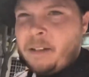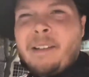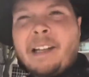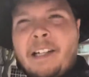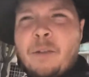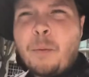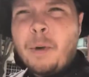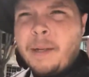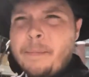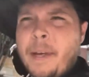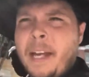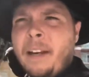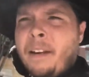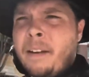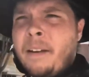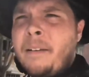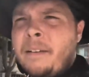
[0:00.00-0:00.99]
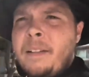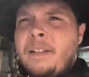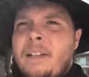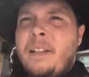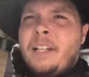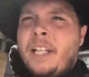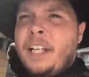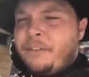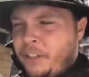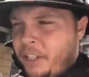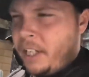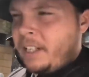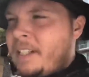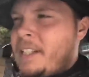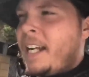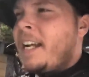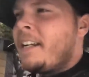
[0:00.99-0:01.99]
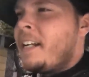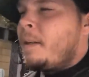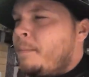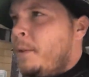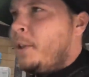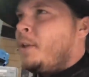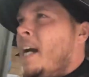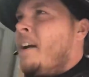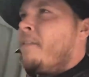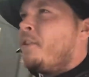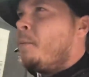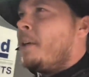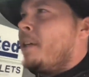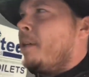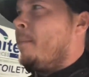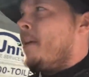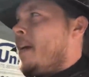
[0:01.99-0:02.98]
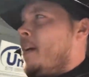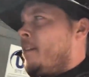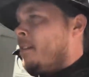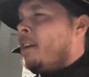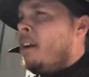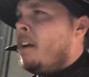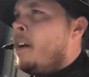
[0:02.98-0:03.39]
that's what it meant. If you're going to stand up, you have to wear your mask.